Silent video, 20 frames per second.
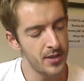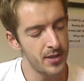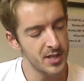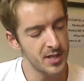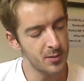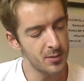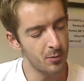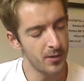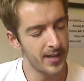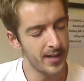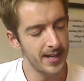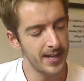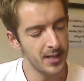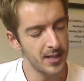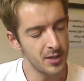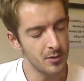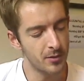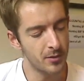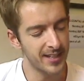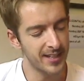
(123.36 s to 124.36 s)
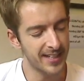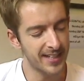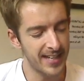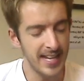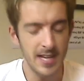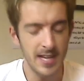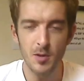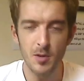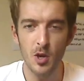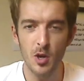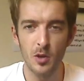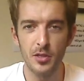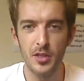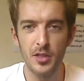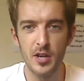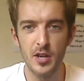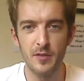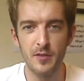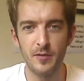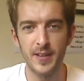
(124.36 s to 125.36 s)
This way, you can keep your
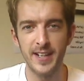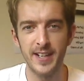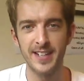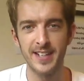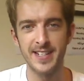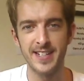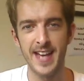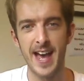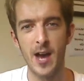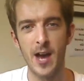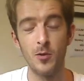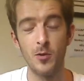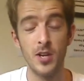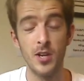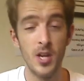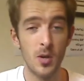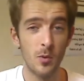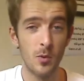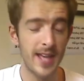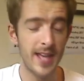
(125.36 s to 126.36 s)
third finger down.